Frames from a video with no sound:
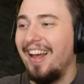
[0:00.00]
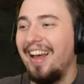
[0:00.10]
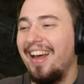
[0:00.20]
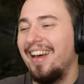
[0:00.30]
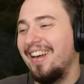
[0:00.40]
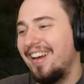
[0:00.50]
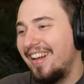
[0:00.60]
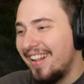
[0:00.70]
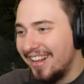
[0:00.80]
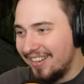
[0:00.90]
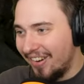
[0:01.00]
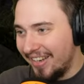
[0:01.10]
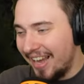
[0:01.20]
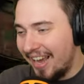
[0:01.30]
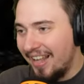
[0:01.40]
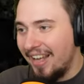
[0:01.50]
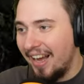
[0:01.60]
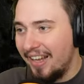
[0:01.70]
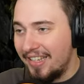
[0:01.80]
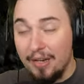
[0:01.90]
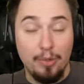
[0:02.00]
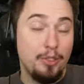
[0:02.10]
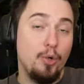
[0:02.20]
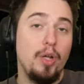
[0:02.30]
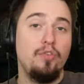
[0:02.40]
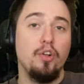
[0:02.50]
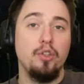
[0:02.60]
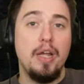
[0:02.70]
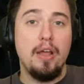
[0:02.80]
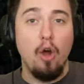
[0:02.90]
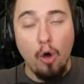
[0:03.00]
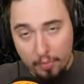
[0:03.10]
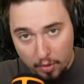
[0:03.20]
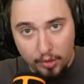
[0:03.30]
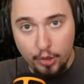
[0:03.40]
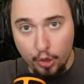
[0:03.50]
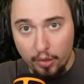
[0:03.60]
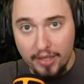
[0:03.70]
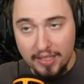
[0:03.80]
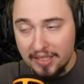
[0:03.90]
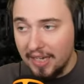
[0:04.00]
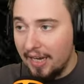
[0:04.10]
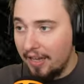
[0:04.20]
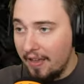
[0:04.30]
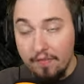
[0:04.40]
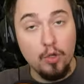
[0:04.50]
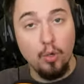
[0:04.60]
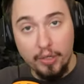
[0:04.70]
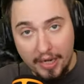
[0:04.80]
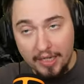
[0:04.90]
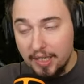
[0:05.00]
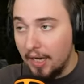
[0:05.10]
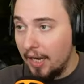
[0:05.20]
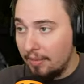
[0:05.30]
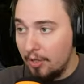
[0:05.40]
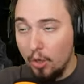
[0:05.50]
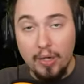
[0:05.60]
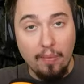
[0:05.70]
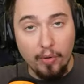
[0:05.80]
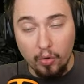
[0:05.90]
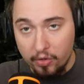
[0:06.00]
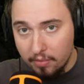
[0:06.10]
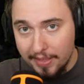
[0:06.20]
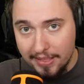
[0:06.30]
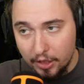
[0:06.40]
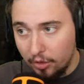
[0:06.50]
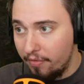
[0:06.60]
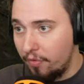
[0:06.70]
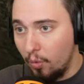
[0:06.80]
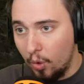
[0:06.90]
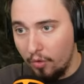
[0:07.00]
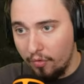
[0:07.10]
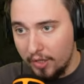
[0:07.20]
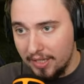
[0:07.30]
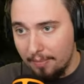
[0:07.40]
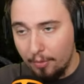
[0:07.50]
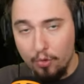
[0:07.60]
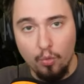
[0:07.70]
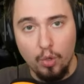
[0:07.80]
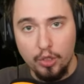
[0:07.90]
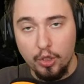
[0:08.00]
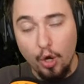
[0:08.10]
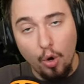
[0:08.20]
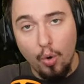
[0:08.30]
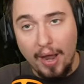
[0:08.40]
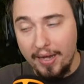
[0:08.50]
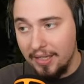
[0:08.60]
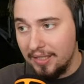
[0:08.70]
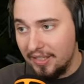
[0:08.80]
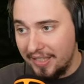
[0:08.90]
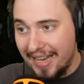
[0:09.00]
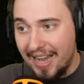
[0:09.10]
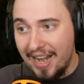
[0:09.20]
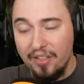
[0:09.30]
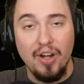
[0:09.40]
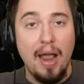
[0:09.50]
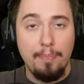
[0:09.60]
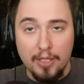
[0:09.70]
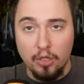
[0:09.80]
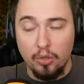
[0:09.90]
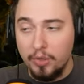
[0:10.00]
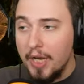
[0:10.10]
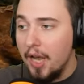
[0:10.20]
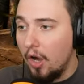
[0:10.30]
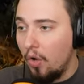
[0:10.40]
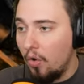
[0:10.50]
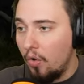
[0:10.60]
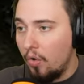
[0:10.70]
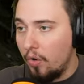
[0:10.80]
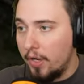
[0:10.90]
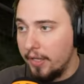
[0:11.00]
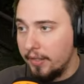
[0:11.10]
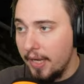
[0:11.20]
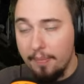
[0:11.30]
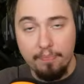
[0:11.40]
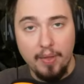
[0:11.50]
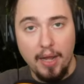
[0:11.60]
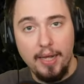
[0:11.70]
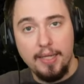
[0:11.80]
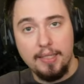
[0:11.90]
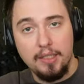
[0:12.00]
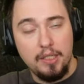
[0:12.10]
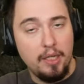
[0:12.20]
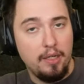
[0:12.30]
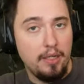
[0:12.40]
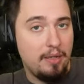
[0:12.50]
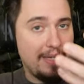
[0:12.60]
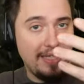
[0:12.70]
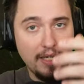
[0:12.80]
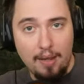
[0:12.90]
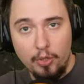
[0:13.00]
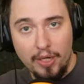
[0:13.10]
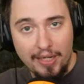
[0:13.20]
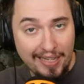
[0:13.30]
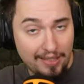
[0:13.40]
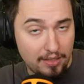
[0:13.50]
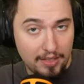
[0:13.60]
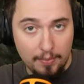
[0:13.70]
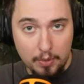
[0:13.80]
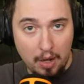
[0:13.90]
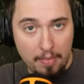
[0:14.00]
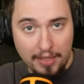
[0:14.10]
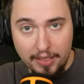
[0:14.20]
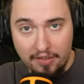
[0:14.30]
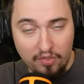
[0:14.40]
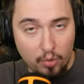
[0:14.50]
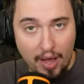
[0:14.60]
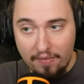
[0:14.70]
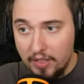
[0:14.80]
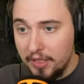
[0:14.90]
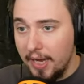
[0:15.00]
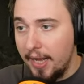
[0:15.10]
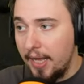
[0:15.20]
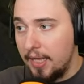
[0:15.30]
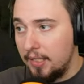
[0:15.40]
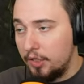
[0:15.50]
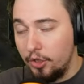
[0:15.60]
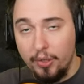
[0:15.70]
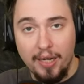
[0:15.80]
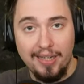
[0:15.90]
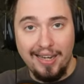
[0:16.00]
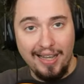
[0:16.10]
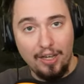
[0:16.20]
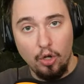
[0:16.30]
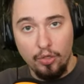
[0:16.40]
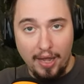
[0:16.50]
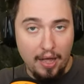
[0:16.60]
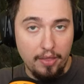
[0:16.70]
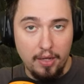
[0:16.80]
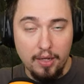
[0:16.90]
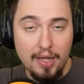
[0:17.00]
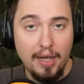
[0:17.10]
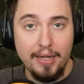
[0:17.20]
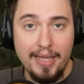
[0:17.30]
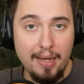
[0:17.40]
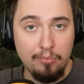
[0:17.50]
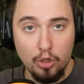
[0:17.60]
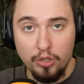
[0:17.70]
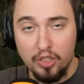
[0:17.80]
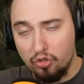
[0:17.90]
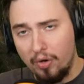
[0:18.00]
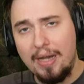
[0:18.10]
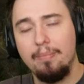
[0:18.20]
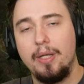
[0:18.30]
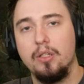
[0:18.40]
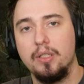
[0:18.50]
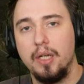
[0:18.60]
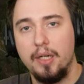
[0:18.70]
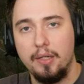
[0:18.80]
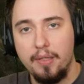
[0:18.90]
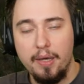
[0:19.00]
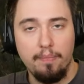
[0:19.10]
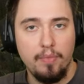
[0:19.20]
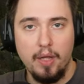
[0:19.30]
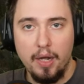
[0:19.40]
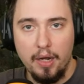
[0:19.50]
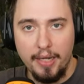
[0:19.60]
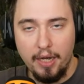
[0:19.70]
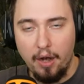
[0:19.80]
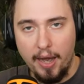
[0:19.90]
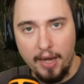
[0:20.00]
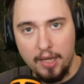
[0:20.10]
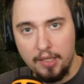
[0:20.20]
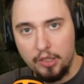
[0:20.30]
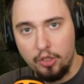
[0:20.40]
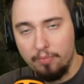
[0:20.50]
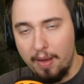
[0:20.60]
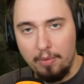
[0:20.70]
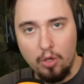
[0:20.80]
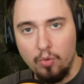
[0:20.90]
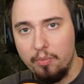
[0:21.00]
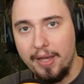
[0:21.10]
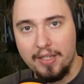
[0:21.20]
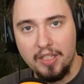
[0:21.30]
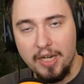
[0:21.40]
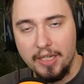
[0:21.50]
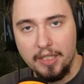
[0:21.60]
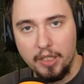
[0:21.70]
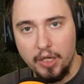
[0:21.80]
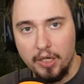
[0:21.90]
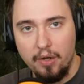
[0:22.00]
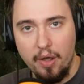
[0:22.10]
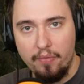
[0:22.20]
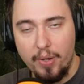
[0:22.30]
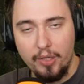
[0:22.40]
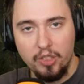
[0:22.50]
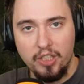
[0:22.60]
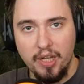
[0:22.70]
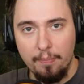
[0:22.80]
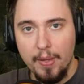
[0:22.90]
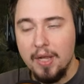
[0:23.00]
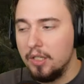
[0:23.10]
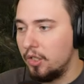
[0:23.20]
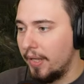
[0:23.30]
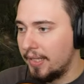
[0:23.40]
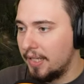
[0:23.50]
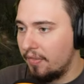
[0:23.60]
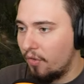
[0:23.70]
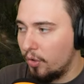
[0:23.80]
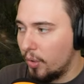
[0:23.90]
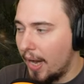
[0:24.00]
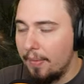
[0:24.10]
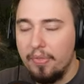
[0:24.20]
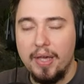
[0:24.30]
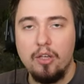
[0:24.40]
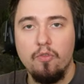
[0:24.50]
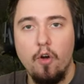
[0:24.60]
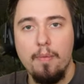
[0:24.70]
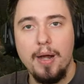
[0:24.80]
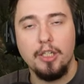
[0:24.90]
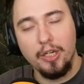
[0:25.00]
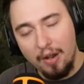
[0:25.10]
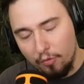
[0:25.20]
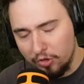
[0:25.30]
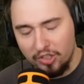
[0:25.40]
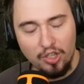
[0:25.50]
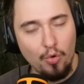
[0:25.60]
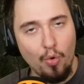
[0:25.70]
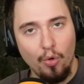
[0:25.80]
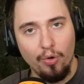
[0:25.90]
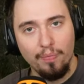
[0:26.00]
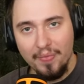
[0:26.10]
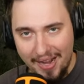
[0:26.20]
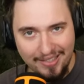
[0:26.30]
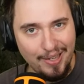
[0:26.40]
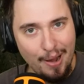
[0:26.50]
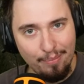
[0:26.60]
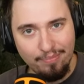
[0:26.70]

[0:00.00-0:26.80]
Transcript: but yeah, uh, that will do it for today. Hope you enjoyed this. Uh, if you did, let me know down below in the comment section if you, were, for example, you want to go and see another episode or yeah, and uh, in meantime you can hit the subscribe button if you haven't and you can click on the other games on the screen because uh, yeah they are here and you maybe you will be excited uh, when you see them so that's it for today thank you very much and i will see you all next time